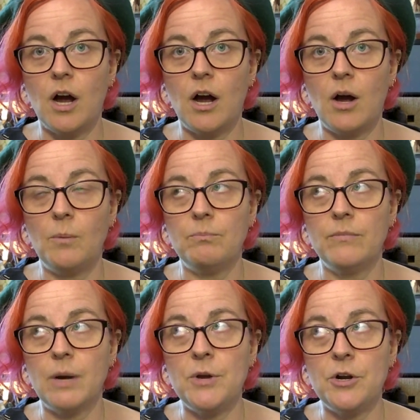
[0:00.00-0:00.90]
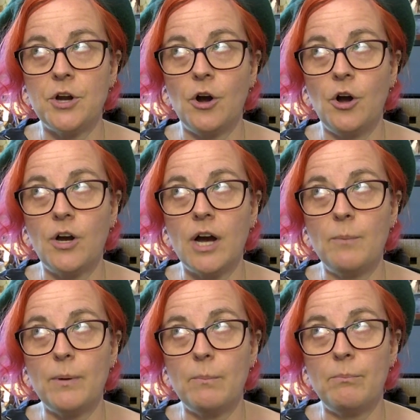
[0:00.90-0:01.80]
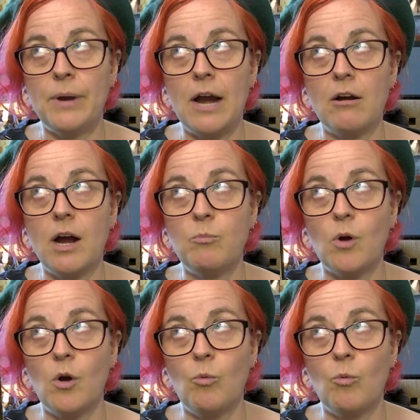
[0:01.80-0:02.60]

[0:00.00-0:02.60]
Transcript: I'm hearing, hook up, pair up,